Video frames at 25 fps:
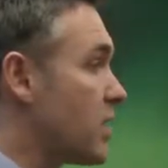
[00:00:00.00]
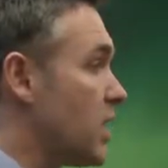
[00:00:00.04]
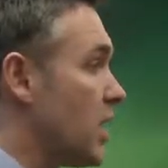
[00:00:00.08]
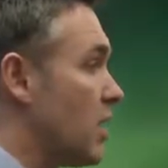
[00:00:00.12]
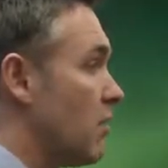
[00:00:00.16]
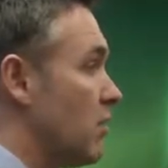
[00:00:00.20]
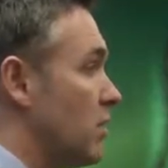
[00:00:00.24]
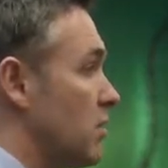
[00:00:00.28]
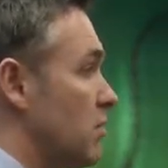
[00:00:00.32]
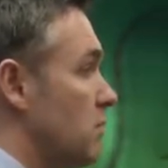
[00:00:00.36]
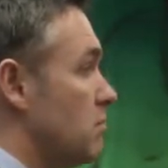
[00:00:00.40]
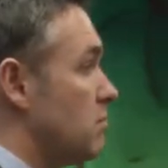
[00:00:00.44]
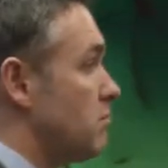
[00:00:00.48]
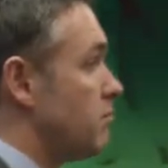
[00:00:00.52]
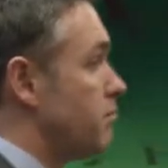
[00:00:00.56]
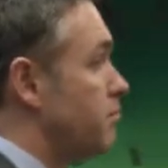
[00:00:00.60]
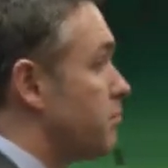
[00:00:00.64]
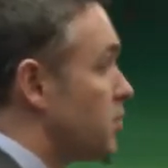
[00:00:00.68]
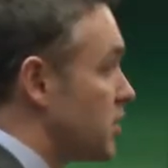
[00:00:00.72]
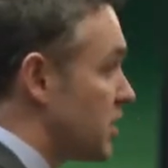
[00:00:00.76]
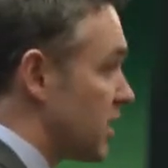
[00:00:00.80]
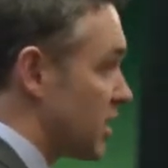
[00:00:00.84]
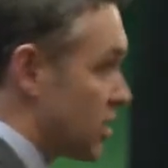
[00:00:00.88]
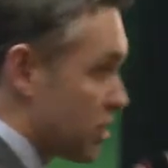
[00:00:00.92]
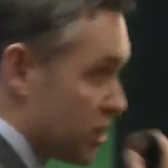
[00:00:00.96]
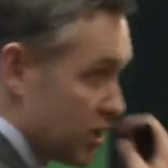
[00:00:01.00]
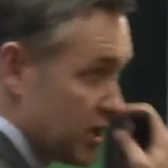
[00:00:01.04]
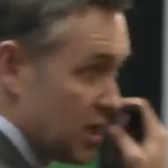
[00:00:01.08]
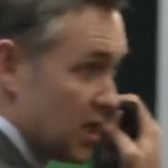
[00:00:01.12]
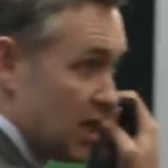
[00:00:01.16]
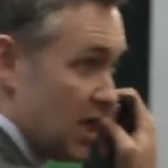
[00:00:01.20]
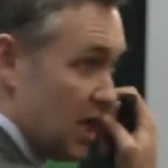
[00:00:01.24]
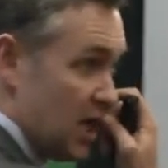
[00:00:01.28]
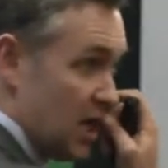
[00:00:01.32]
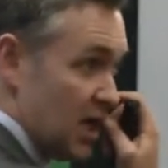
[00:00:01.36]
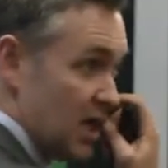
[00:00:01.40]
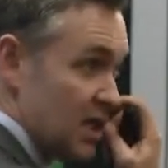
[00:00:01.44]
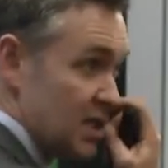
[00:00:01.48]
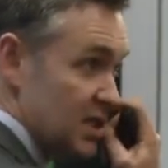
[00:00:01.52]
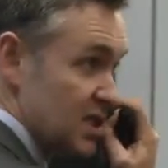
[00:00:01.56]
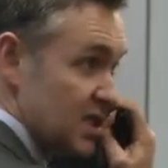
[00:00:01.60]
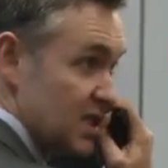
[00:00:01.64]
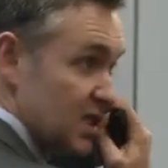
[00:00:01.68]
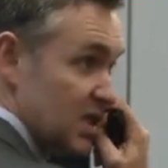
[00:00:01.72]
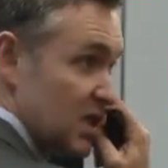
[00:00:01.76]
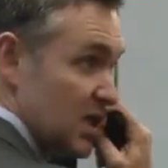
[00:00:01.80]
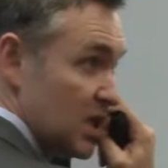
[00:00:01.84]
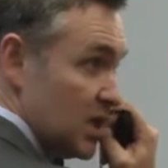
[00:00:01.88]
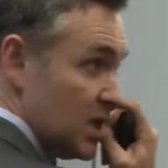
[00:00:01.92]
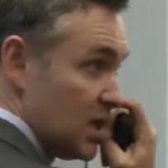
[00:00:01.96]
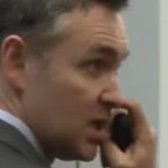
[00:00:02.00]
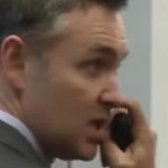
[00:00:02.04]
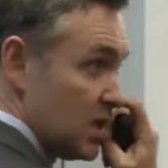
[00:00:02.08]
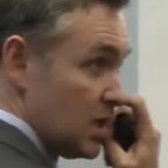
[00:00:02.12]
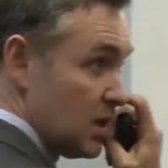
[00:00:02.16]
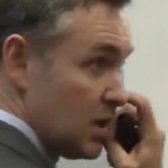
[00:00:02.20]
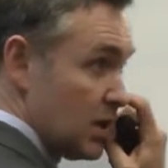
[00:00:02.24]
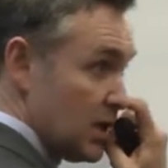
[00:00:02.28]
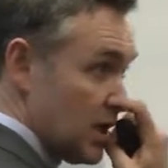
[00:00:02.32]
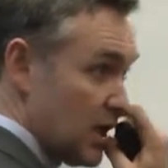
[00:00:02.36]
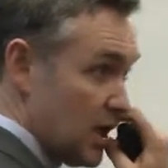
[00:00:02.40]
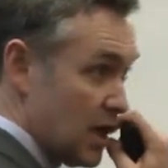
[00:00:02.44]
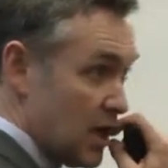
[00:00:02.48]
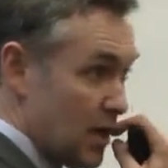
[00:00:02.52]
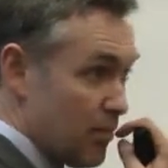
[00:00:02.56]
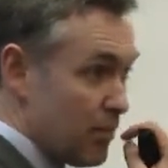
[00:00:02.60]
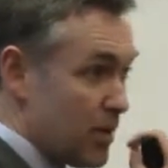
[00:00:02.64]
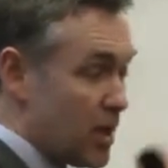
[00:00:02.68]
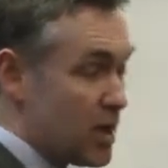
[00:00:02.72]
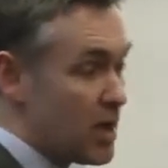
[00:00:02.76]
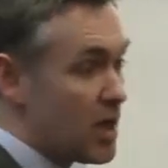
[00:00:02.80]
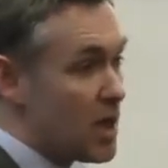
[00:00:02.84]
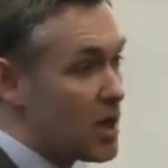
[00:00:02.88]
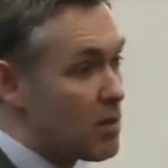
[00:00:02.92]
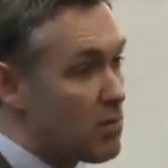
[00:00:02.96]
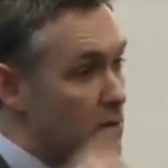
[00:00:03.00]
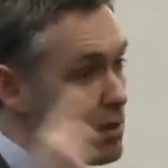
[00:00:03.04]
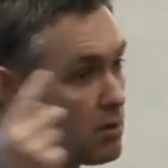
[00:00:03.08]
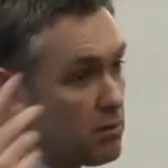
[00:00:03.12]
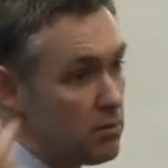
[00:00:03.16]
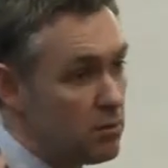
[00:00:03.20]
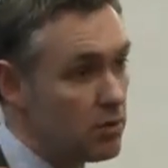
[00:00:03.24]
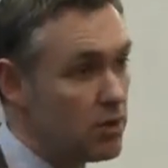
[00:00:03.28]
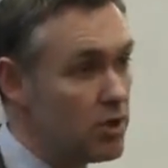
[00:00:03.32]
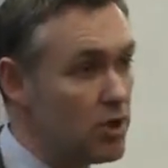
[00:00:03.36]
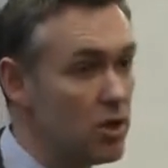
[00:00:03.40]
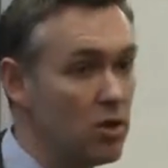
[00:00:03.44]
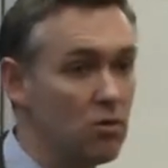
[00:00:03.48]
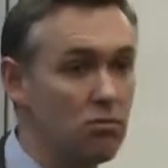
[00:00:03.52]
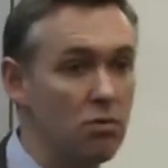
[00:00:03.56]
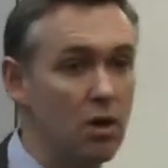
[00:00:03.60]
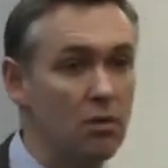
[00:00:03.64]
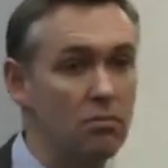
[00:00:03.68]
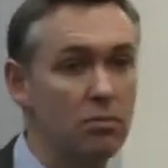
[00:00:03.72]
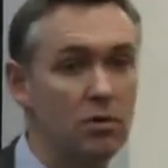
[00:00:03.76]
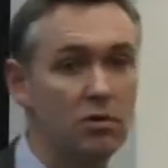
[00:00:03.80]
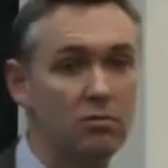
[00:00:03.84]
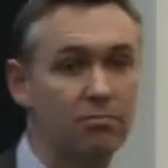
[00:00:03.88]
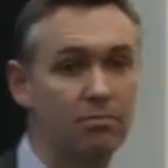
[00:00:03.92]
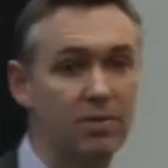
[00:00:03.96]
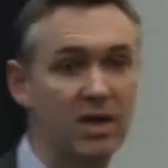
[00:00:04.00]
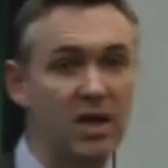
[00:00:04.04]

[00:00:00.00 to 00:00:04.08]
current prediction is. Another one, the new one will